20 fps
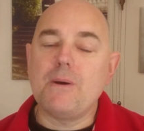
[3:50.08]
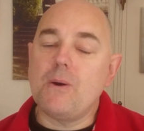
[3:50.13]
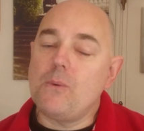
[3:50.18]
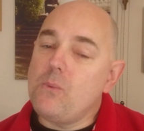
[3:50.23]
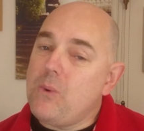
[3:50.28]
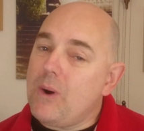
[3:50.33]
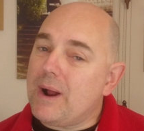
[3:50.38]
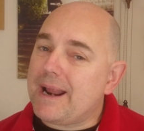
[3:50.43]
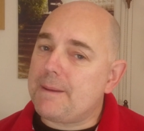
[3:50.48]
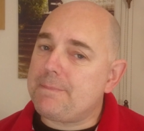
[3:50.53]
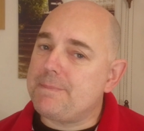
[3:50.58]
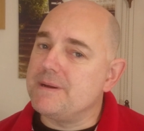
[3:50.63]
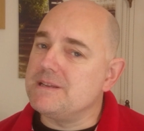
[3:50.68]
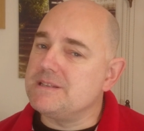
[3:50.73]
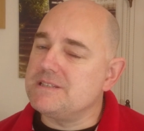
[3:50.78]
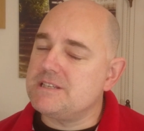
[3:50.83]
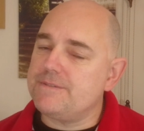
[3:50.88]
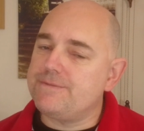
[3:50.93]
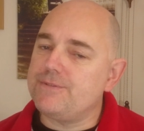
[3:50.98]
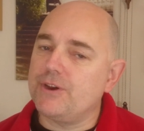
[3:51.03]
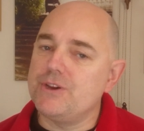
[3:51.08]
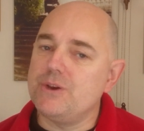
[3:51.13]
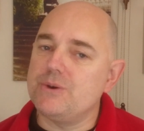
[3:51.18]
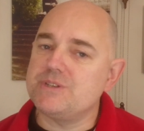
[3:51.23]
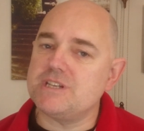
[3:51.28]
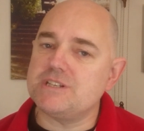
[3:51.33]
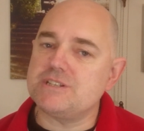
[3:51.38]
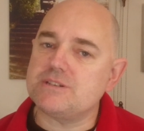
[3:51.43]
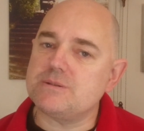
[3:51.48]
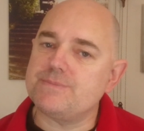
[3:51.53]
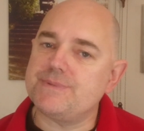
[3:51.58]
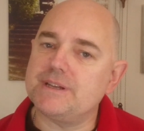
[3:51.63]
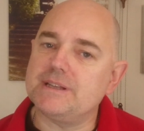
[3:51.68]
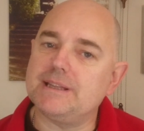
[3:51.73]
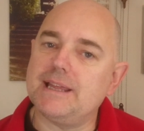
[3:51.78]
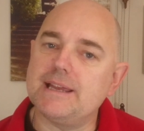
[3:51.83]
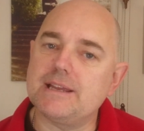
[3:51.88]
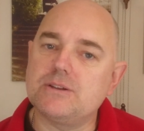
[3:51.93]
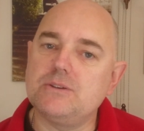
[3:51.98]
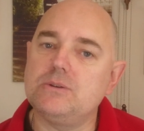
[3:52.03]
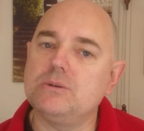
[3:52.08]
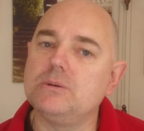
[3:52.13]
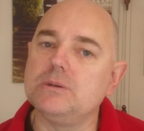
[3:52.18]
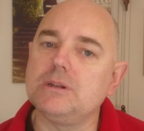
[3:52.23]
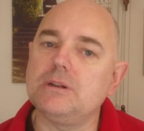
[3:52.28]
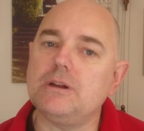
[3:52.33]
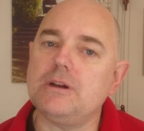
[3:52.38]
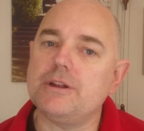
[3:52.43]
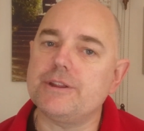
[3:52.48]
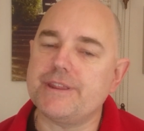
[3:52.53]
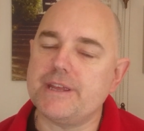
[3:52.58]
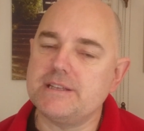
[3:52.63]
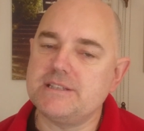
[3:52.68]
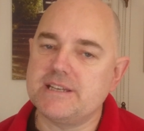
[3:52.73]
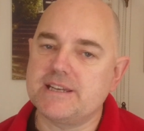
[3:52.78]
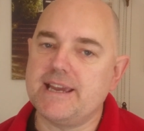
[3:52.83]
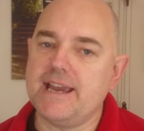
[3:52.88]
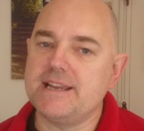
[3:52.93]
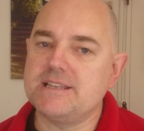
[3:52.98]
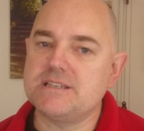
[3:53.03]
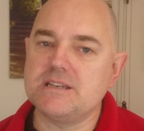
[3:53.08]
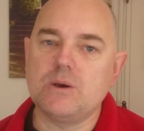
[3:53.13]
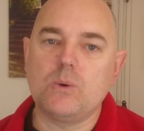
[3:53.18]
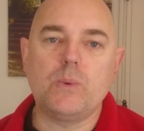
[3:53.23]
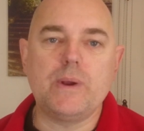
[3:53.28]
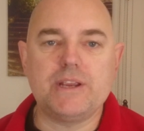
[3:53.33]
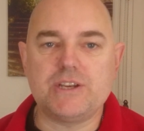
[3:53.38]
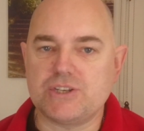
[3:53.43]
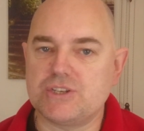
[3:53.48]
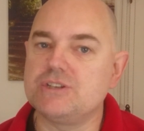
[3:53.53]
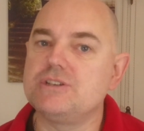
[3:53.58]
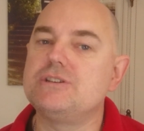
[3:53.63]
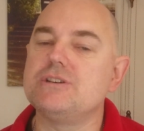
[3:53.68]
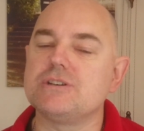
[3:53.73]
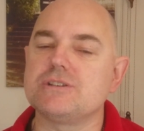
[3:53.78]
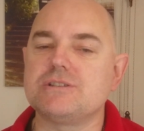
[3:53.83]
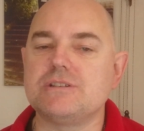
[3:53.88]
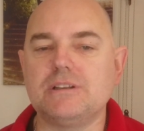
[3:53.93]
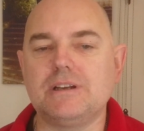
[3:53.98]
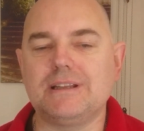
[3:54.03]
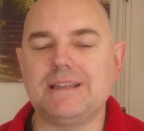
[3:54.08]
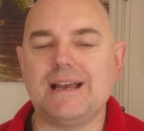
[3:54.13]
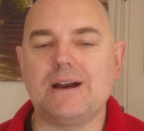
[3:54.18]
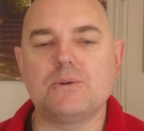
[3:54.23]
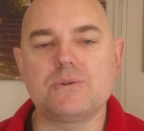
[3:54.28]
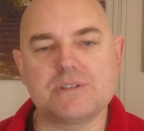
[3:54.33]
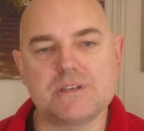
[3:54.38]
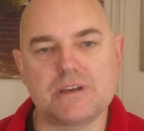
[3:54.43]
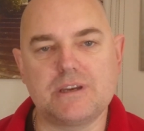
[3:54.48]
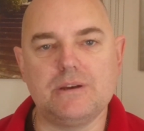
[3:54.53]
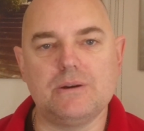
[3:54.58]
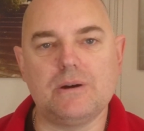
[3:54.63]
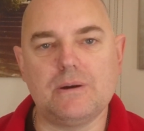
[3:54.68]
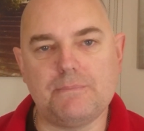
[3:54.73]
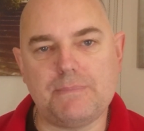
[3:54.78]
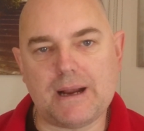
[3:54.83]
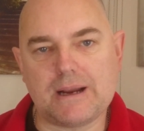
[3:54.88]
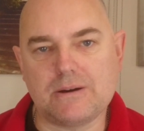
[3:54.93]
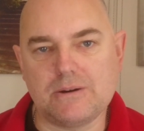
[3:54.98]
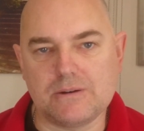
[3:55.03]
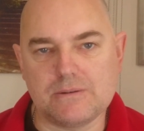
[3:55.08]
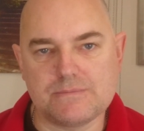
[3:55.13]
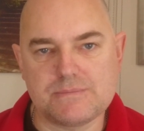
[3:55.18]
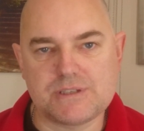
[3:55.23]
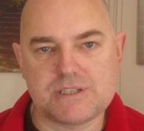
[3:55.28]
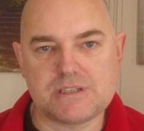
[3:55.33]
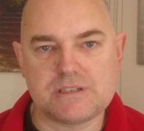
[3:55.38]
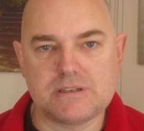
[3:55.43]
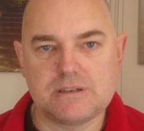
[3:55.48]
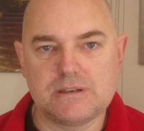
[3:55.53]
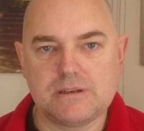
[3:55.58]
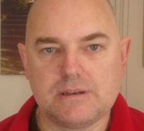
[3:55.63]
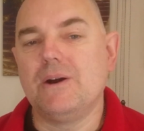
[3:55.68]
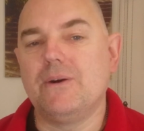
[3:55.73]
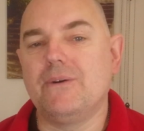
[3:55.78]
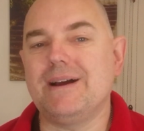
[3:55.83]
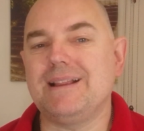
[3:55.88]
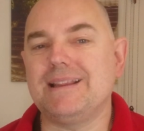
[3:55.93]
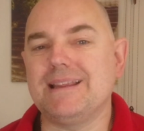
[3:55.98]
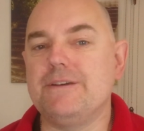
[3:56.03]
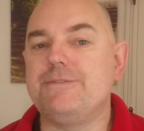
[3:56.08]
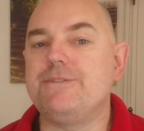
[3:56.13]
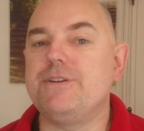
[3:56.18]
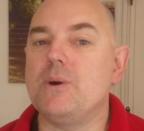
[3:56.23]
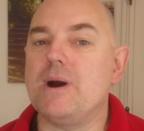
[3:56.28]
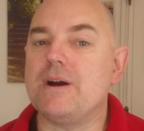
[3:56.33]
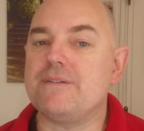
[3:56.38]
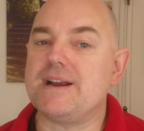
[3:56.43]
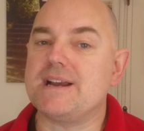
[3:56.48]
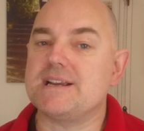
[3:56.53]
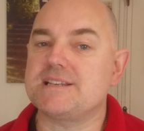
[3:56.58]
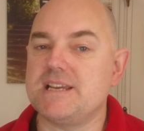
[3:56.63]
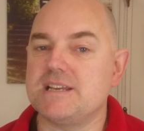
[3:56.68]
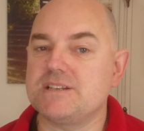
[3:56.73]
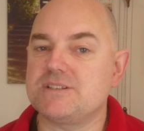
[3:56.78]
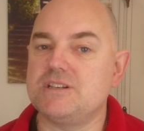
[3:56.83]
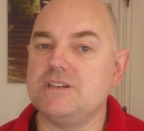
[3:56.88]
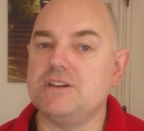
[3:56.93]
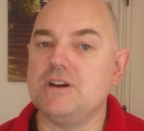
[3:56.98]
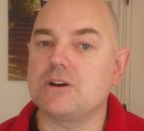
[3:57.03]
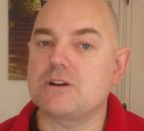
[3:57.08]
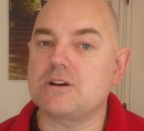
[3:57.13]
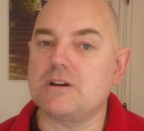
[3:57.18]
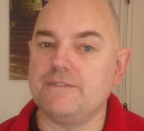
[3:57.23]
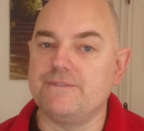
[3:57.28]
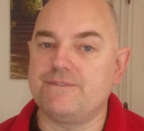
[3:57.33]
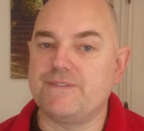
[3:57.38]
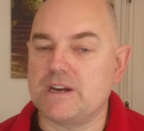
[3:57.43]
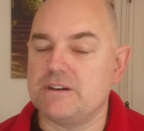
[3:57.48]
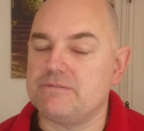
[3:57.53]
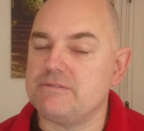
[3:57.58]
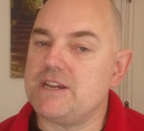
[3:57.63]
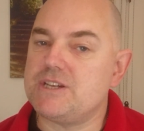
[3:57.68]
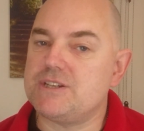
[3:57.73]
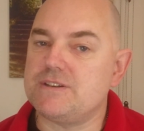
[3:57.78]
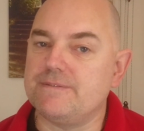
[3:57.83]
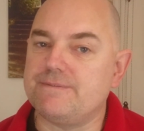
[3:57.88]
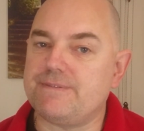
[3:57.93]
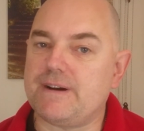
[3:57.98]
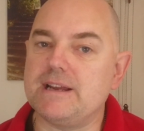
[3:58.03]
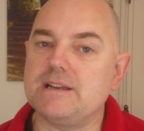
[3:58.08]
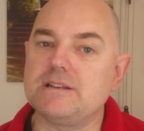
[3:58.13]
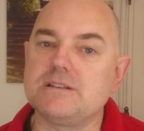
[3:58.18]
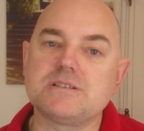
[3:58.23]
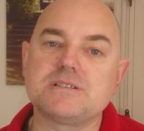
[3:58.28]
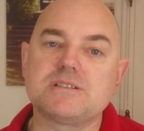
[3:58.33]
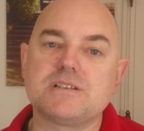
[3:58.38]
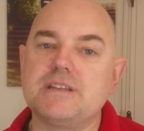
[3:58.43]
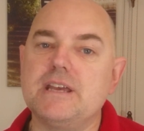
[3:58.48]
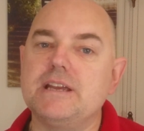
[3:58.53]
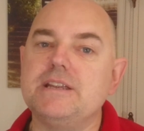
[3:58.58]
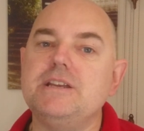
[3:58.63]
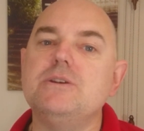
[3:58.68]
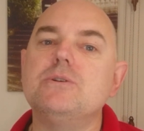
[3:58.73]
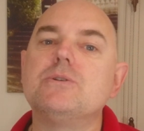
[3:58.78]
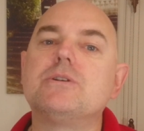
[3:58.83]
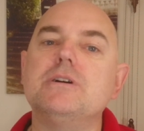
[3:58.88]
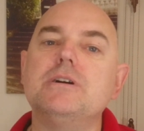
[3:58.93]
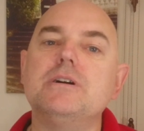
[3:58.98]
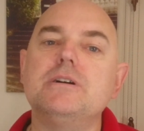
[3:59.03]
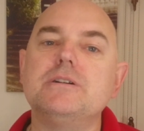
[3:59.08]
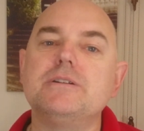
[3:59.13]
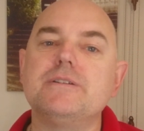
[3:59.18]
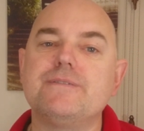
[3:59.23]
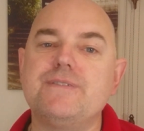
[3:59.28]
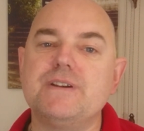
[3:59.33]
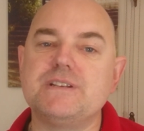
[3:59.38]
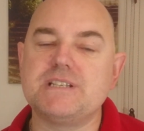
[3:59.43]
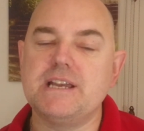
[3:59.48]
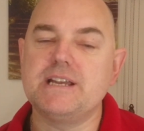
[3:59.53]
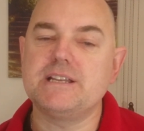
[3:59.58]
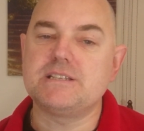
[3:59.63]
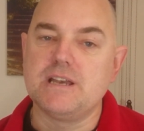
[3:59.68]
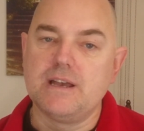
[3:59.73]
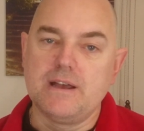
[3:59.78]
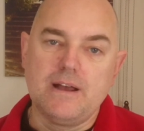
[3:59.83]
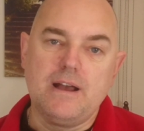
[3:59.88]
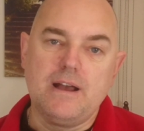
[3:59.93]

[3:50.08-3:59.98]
But what happens if you're using something like Google Authenticator, which doesn't allow secure backups? Well, if you have access to your configuration files, then you could visit